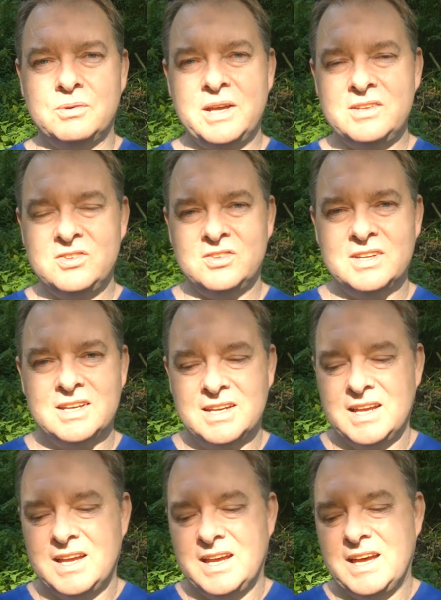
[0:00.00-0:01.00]
US.
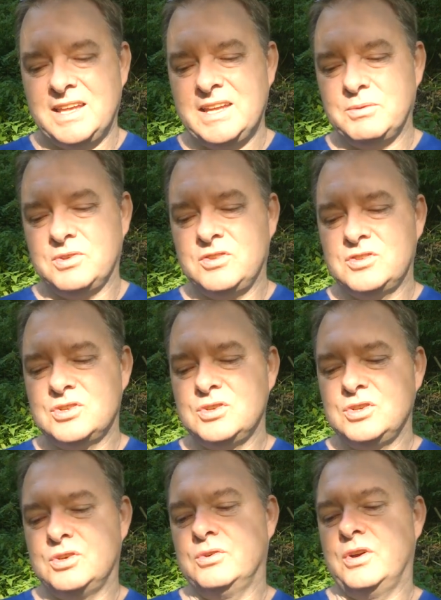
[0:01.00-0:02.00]
And that was
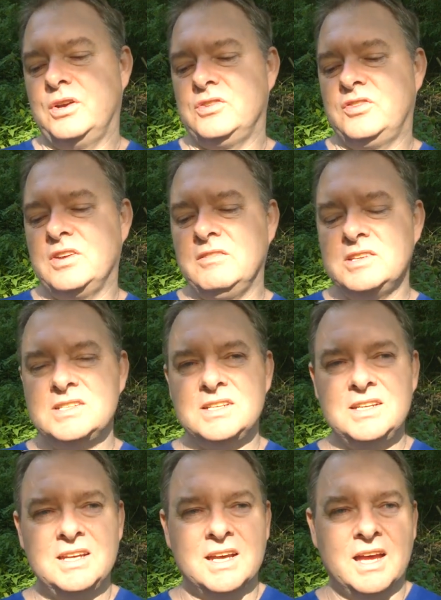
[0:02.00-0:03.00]

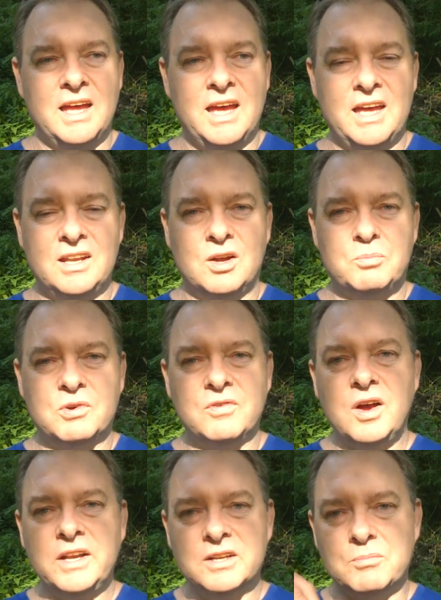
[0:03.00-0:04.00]
€2.70. And I
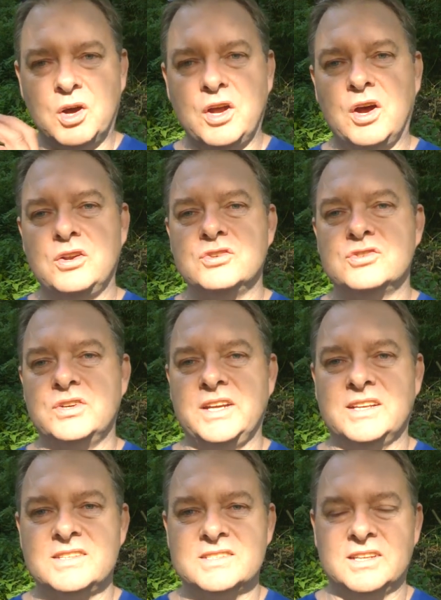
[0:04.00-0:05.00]
provided my own
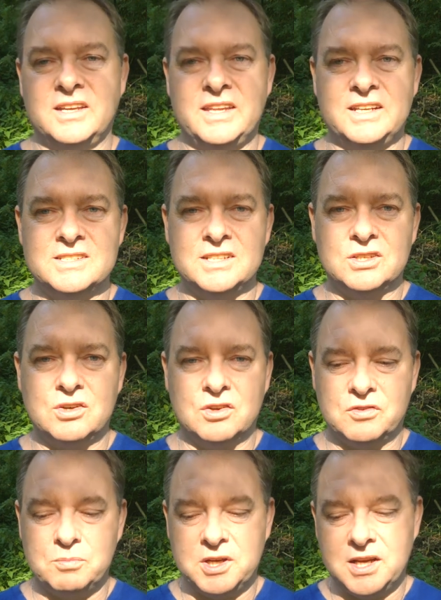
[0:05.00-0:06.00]
drink, so that didn't
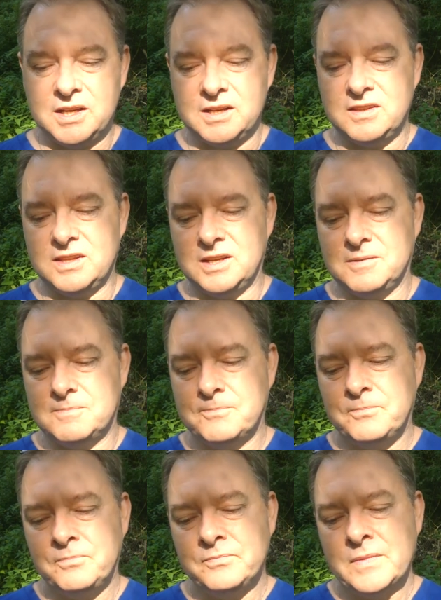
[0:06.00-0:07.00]
cost me anything.
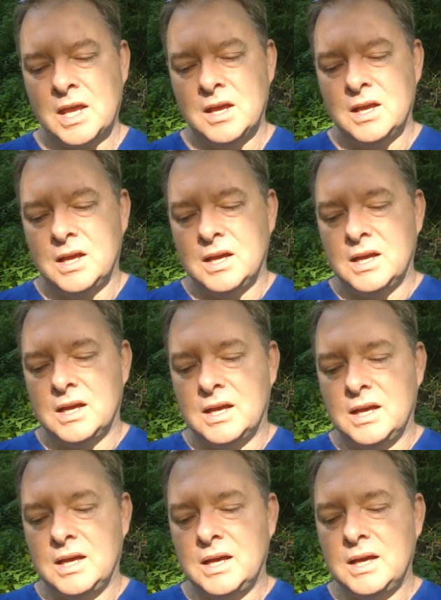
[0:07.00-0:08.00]

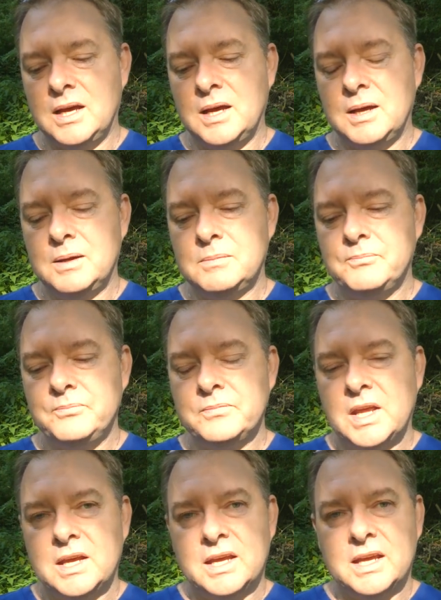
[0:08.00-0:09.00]

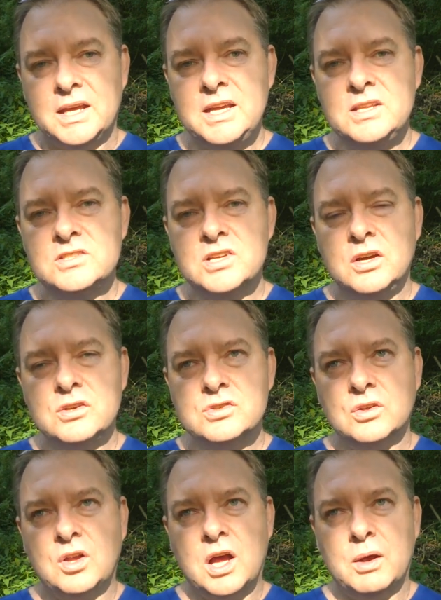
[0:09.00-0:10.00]
In
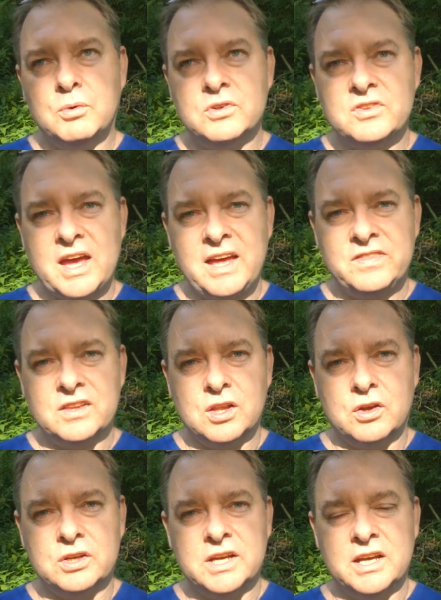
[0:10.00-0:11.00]
total, I was at the
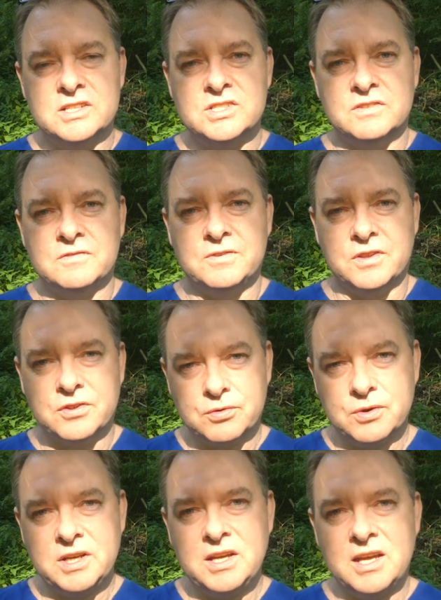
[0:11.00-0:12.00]
location for
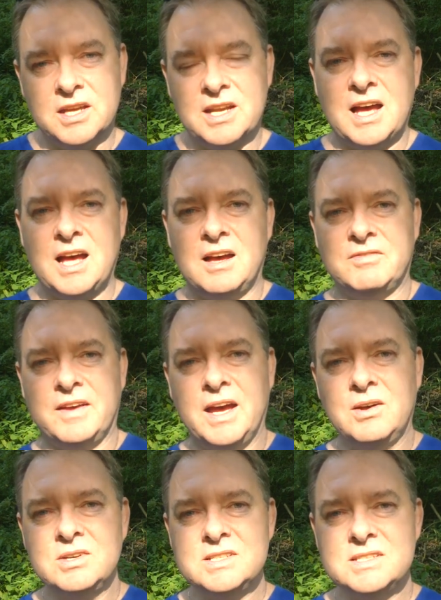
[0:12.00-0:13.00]
3.5
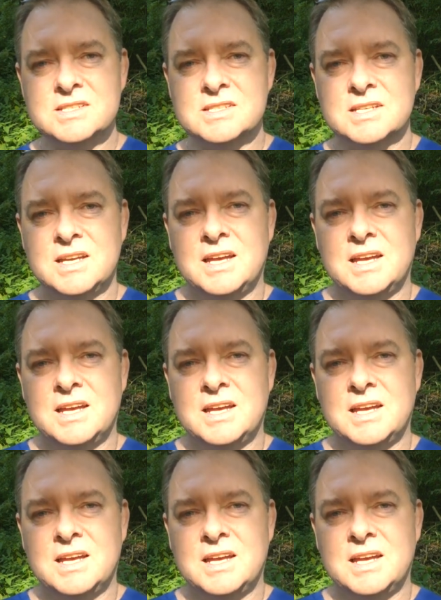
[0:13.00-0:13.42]
hours.